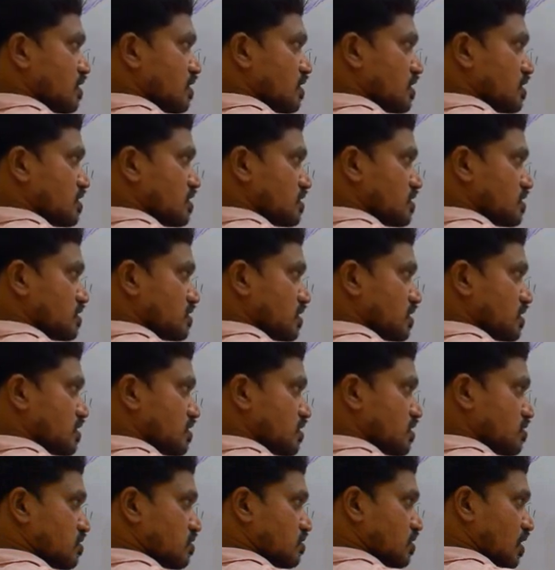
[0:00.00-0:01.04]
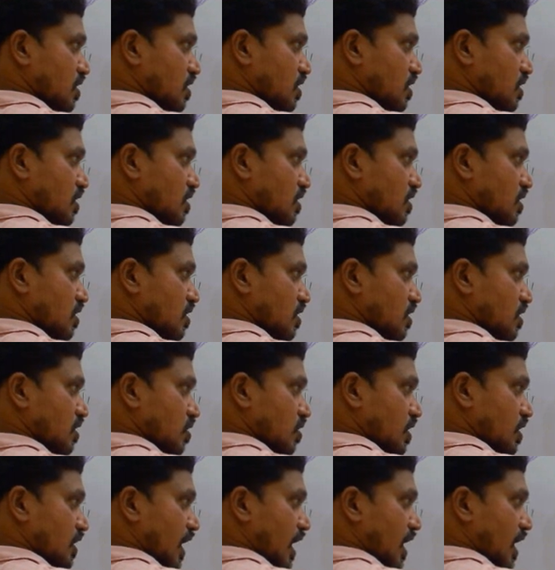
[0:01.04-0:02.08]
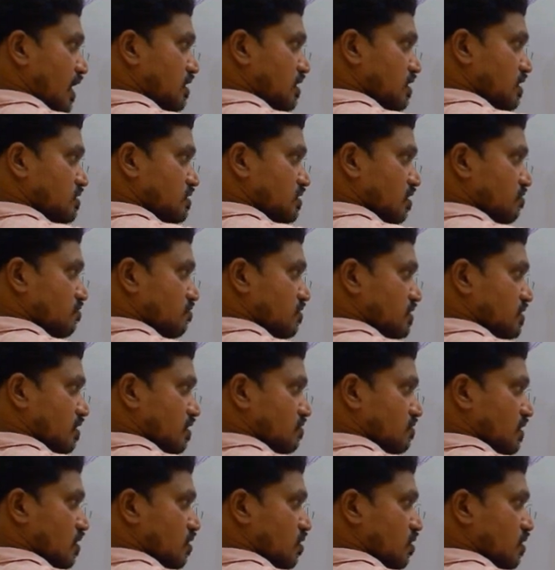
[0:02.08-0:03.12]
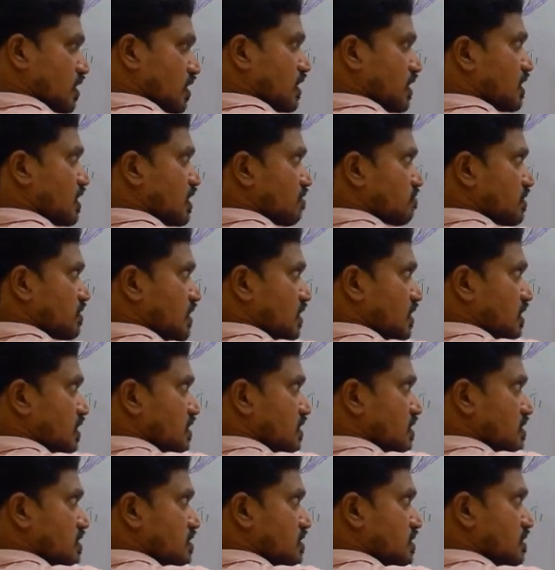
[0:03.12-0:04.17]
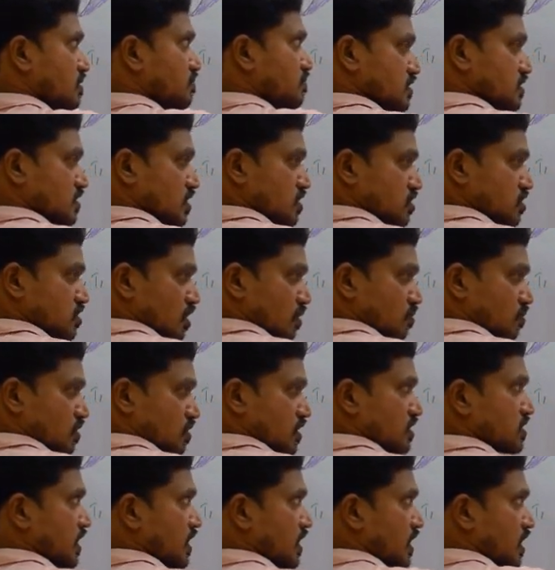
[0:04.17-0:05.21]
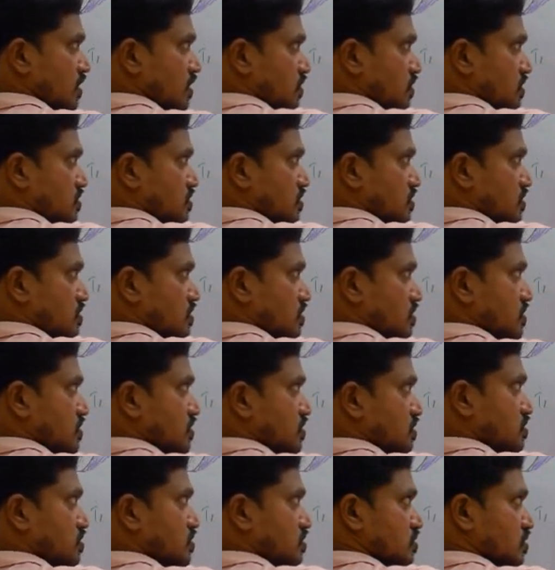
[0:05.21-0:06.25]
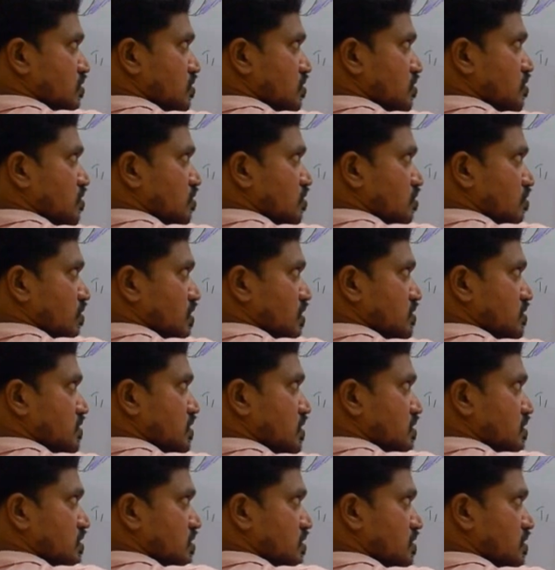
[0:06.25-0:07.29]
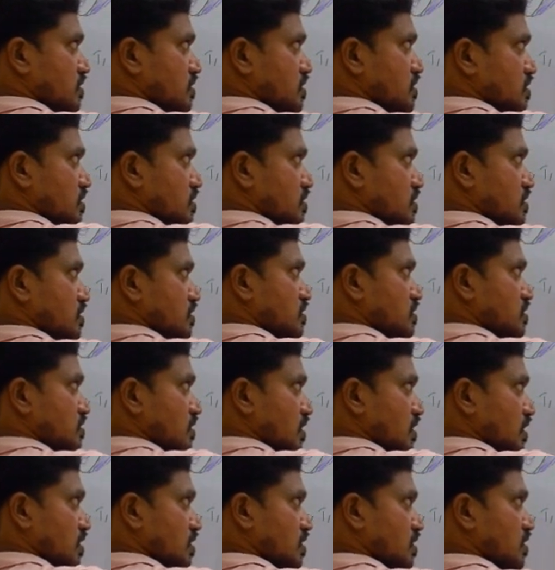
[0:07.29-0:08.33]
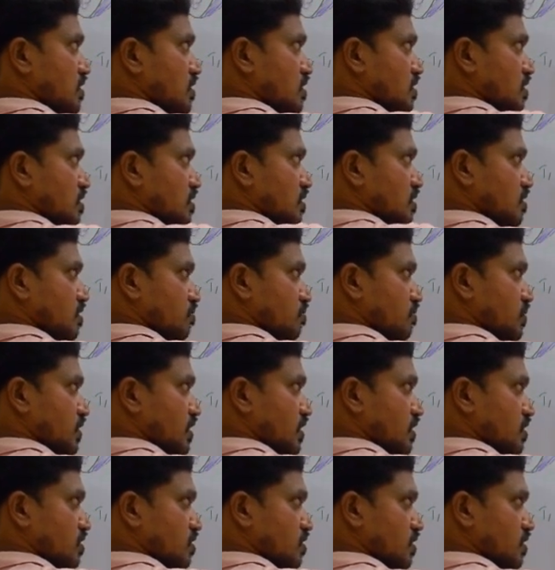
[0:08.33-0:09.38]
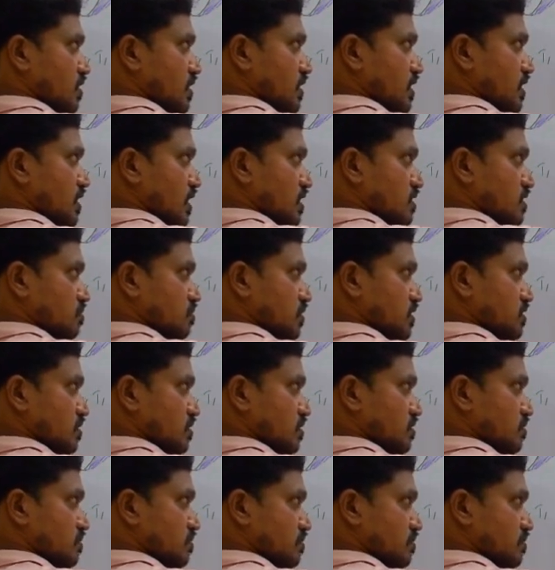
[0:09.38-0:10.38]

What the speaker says: It is inserting to the lateral surface of the lower end of the radius just above the styloid process. So what is this? This is the brachioradialis muscle.